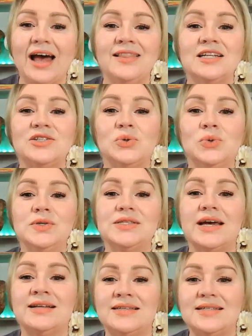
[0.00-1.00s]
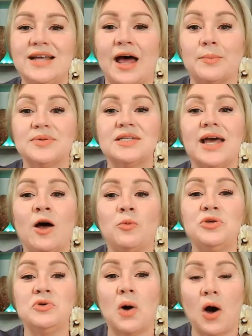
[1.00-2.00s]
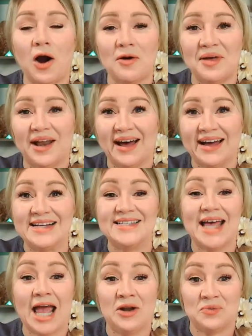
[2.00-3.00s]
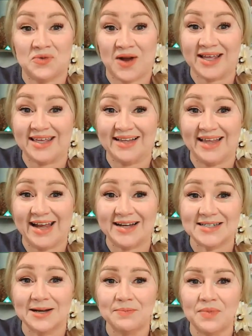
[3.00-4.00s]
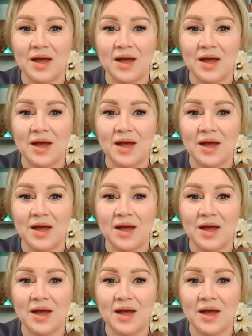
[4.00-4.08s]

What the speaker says: and the tools and steps to help you harmonize and regulate.